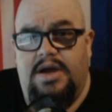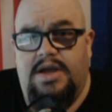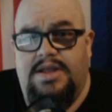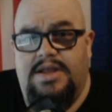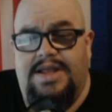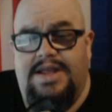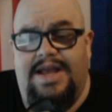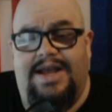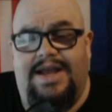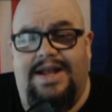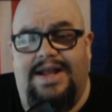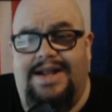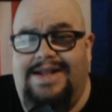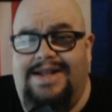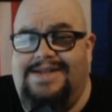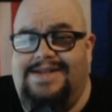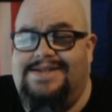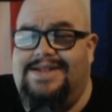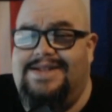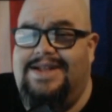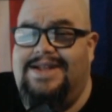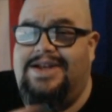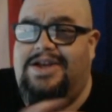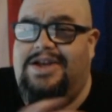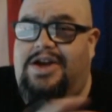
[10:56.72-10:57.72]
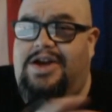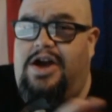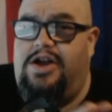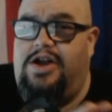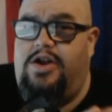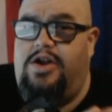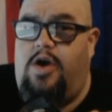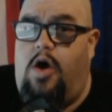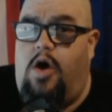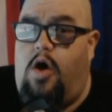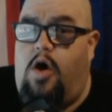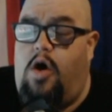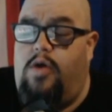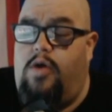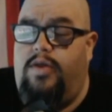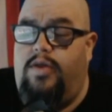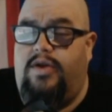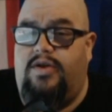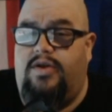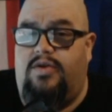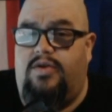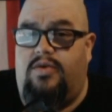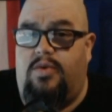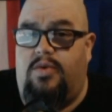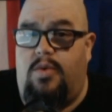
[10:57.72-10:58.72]
They could easily cut all the
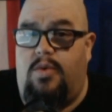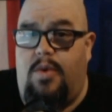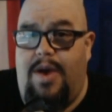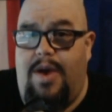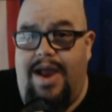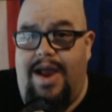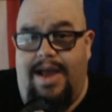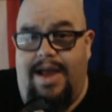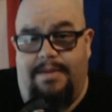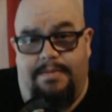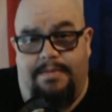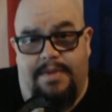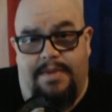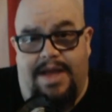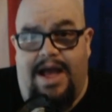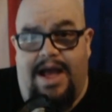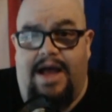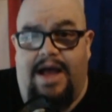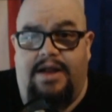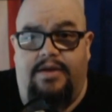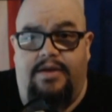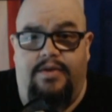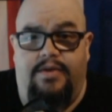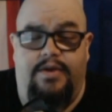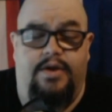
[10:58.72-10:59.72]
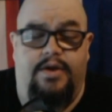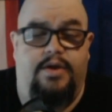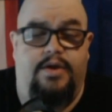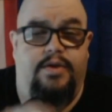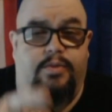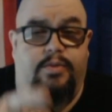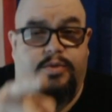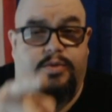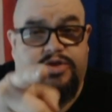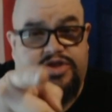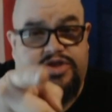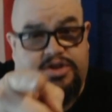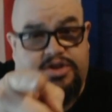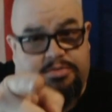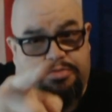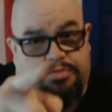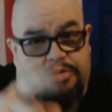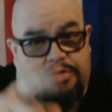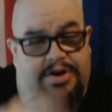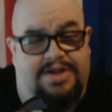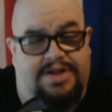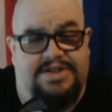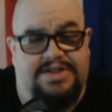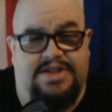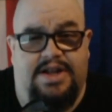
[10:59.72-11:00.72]
crap out of there, which the
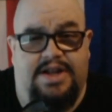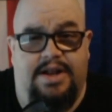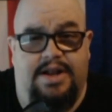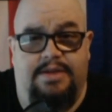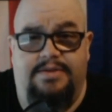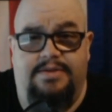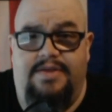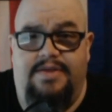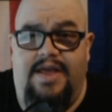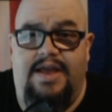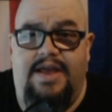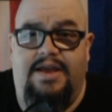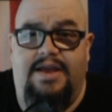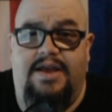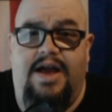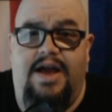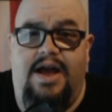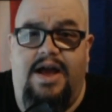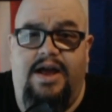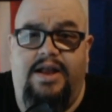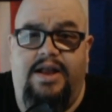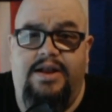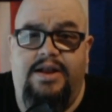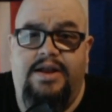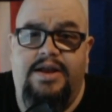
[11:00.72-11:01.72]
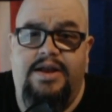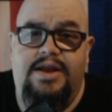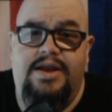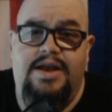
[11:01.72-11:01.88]
president, thank God,